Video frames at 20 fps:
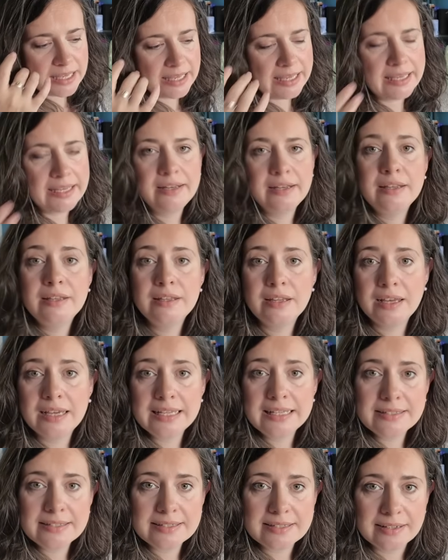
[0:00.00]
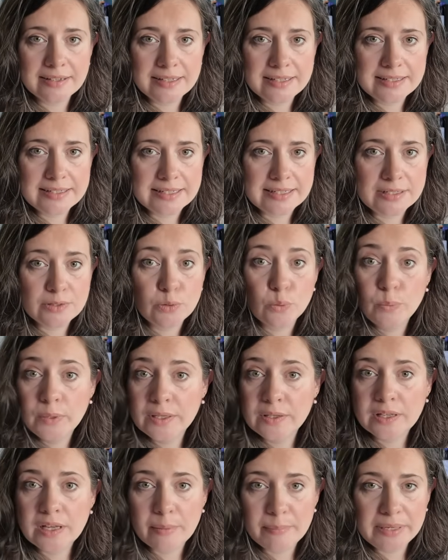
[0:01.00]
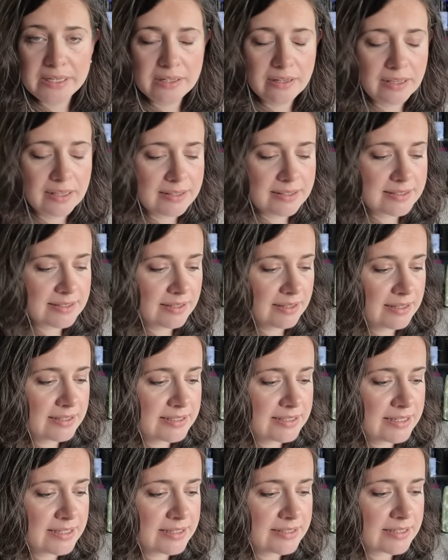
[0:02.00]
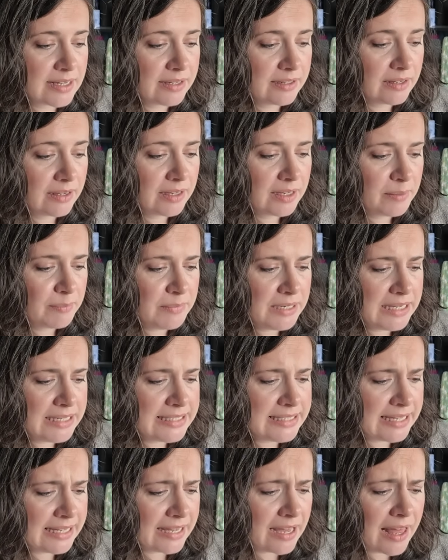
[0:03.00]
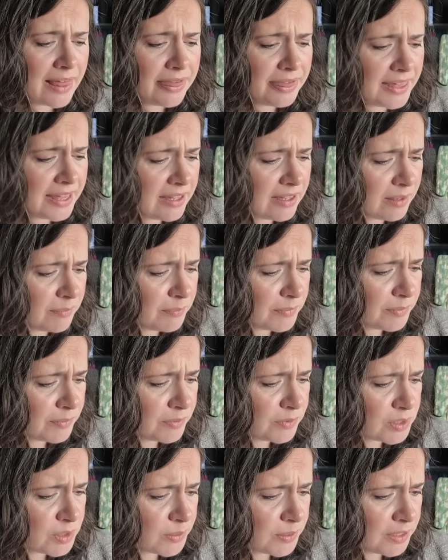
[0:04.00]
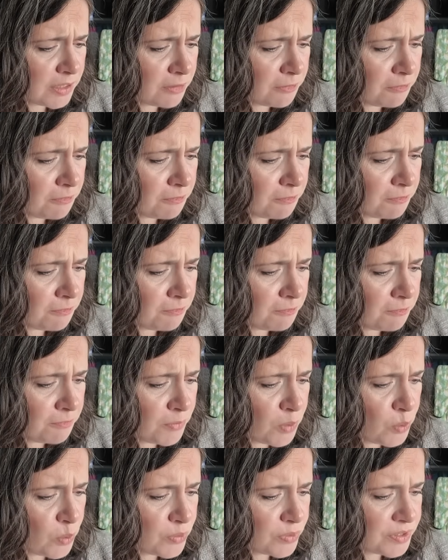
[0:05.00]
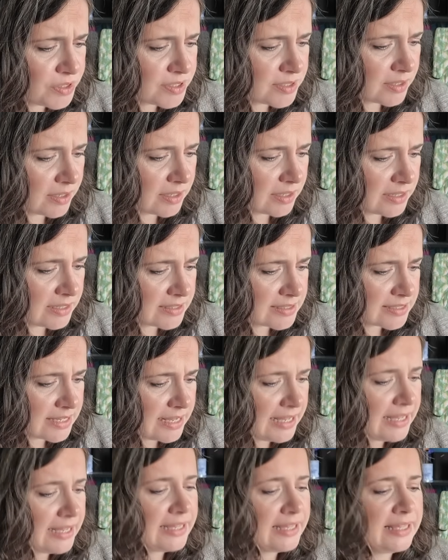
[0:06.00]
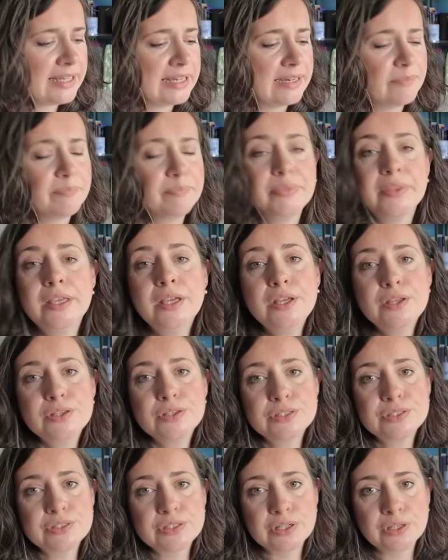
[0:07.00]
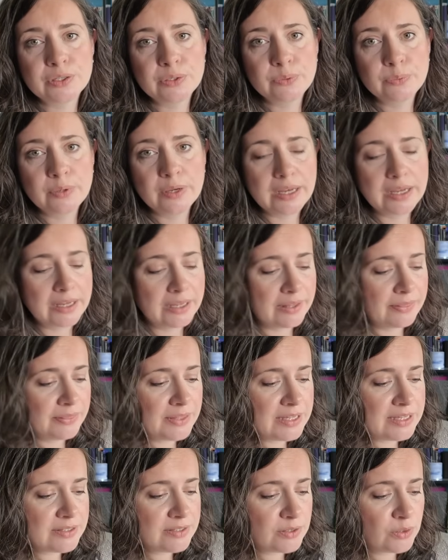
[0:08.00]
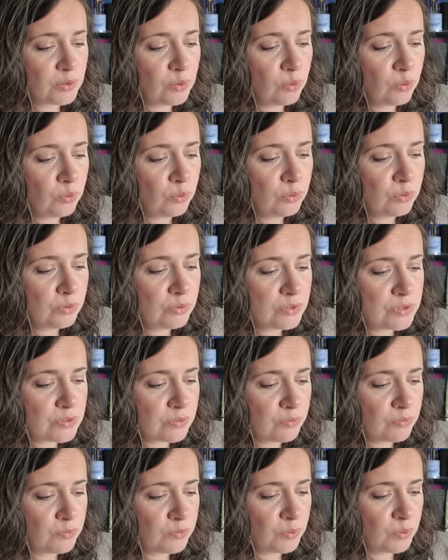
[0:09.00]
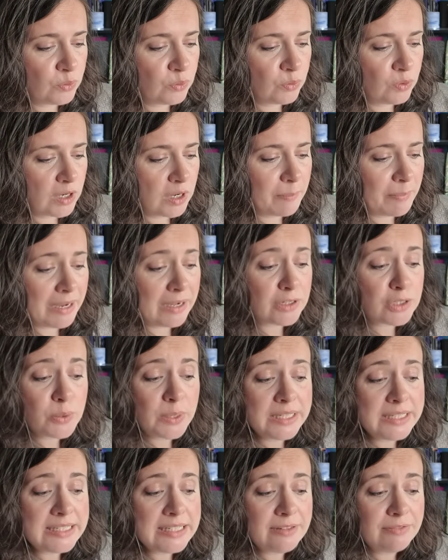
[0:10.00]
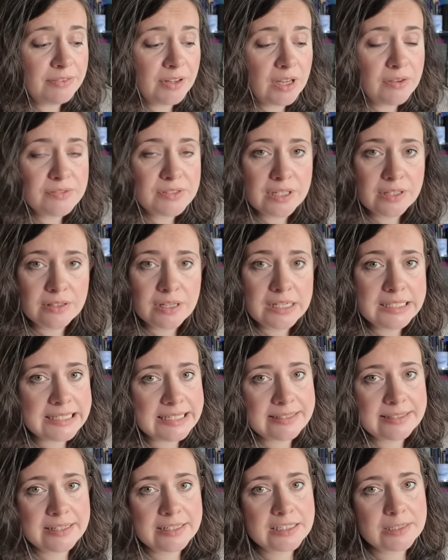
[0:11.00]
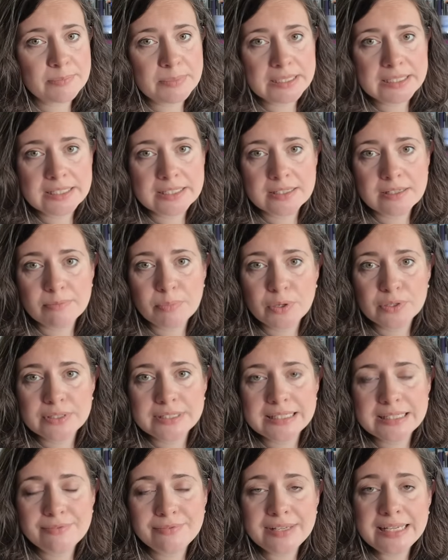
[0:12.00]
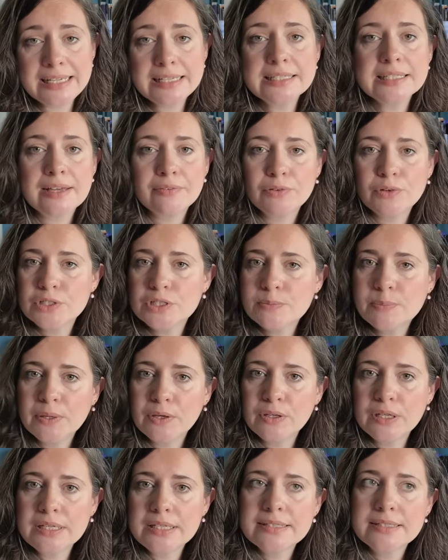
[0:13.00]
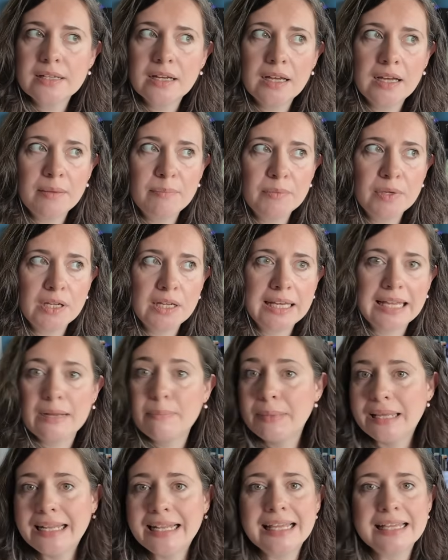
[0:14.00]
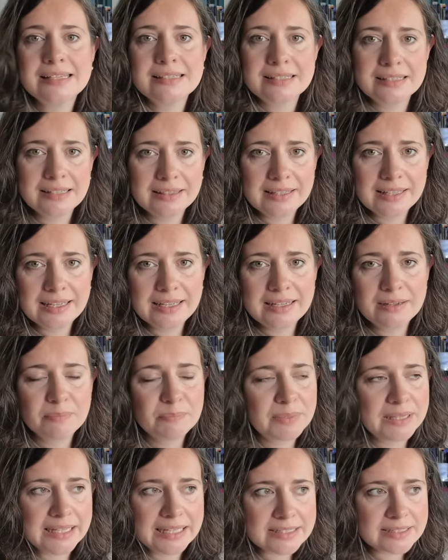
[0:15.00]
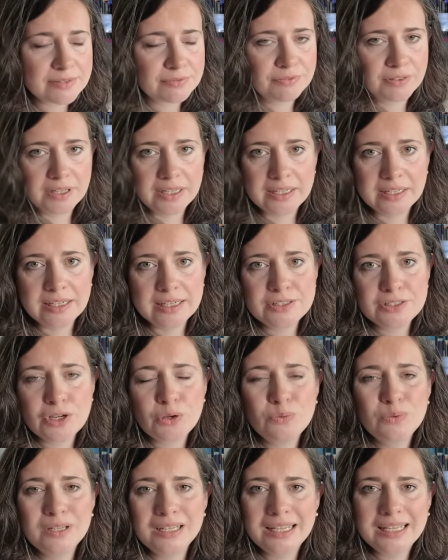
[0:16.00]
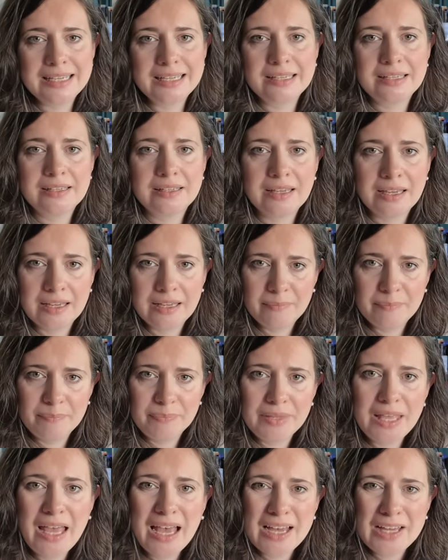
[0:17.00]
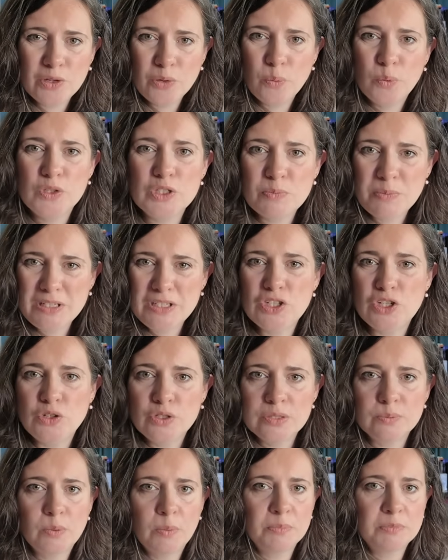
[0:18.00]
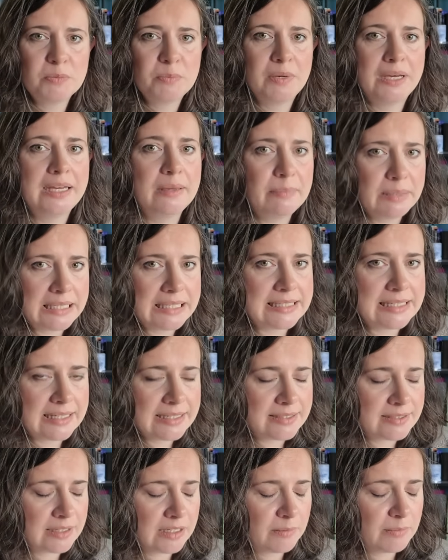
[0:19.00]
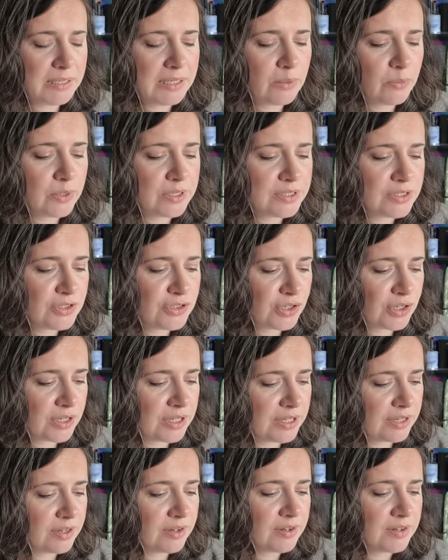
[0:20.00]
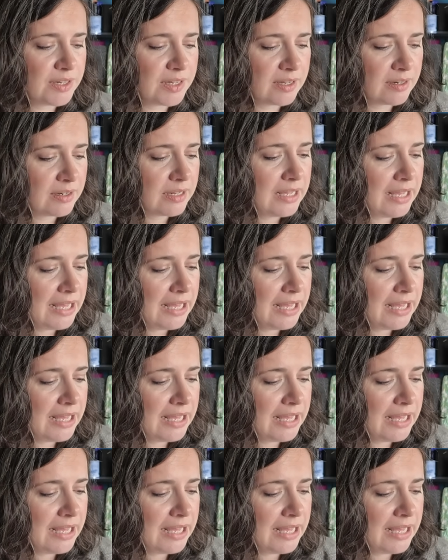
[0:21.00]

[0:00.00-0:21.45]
in 9 sizes, or will come in 9 sizes, and I'm knitting, I think I'm doing the 4th size. Yeah, so this calls for about 25 to 30 centimetres of positive ease. I've got to be honest, I'm going to get a bit less than that, but that's fine. I don't want to be too swamped by it because it is going to be quite a chunky cardigan.